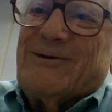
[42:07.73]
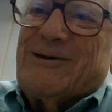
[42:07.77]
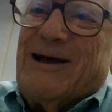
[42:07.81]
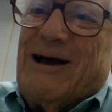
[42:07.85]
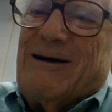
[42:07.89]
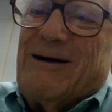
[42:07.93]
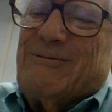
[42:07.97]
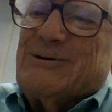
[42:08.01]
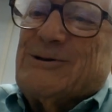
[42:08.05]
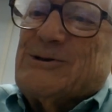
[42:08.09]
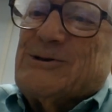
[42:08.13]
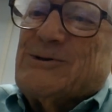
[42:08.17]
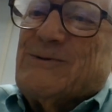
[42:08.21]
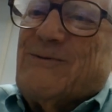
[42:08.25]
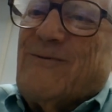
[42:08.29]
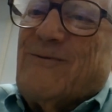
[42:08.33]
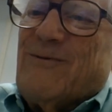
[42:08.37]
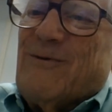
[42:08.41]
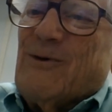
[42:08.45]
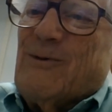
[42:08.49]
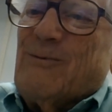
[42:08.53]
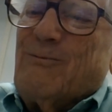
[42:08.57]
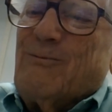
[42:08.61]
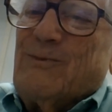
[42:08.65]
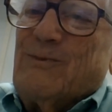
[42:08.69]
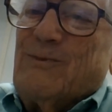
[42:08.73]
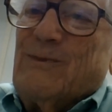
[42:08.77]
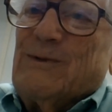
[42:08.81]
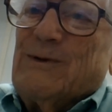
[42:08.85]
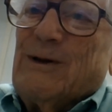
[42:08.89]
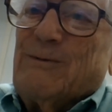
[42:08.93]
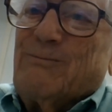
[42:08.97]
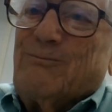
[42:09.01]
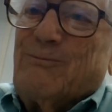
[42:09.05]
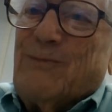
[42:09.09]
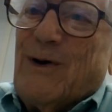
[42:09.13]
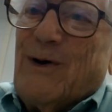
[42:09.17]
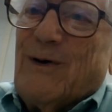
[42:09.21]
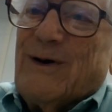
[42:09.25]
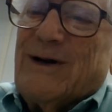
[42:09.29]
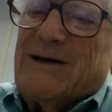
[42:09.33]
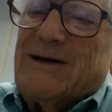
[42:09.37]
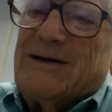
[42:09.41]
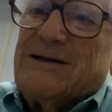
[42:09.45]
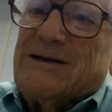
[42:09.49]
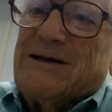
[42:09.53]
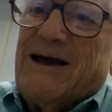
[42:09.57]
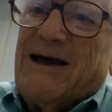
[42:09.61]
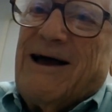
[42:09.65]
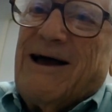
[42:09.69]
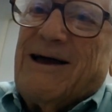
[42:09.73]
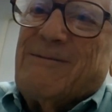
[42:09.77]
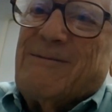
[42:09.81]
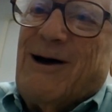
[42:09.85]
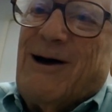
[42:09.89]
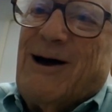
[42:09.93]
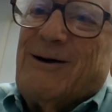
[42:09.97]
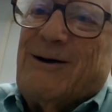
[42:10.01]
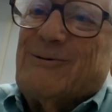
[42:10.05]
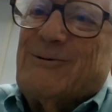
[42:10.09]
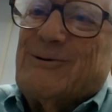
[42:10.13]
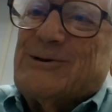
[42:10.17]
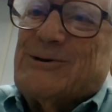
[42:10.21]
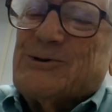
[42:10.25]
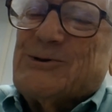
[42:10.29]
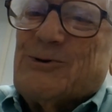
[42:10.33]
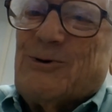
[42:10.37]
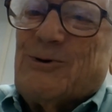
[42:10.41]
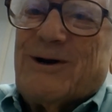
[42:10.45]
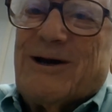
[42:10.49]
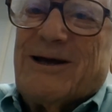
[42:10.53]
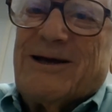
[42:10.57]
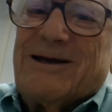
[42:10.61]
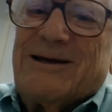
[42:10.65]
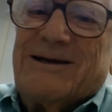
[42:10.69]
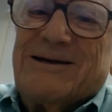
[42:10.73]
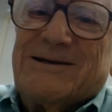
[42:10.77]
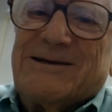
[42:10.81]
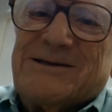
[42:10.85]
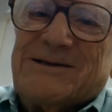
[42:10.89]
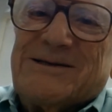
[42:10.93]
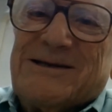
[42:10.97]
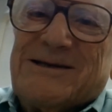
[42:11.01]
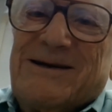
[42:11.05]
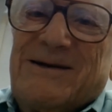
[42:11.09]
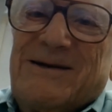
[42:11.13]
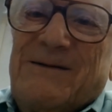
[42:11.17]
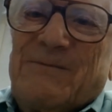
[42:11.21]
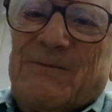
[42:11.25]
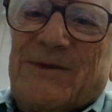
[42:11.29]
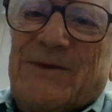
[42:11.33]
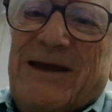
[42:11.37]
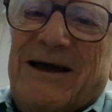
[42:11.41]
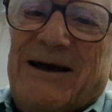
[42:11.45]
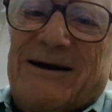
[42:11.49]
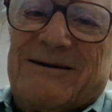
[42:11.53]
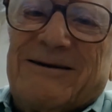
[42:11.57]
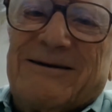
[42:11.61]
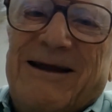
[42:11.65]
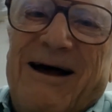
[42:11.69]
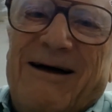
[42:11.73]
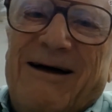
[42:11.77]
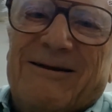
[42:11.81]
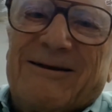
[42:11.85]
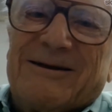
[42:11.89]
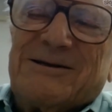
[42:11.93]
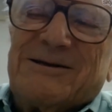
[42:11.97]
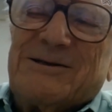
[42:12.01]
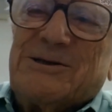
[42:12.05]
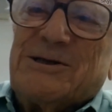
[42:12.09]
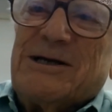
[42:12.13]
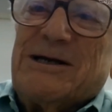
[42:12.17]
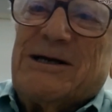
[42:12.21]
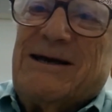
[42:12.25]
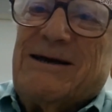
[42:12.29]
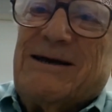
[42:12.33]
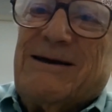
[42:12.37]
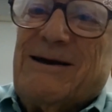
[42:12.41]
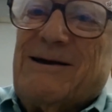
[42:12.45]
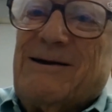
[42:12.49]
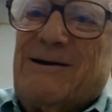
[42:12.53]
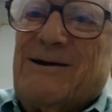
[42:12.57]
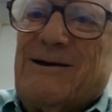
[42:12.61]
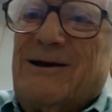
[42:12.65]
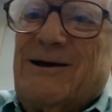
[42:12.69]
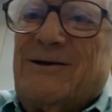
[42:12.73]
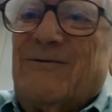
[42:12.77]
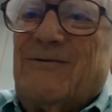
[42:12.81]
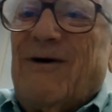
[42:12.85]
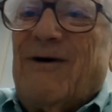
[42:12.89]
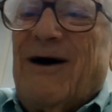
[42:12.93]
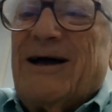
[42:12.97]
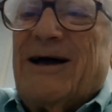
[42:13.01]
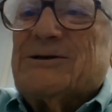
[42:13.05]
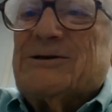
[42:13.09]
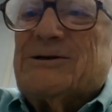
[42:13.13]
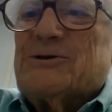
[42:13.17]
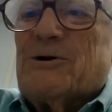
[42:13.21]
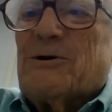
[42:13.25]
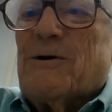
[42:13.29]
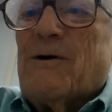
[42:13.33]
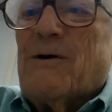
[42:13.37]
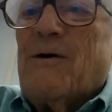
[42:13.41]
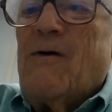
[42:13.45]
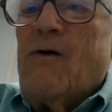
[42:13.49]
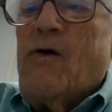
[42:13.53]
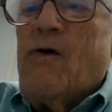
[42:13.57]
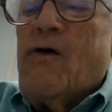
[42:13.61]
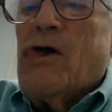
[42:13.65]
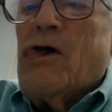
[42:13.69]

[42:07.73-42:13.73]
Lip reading: And I was, for a period of time, I was sort of his technology advisor.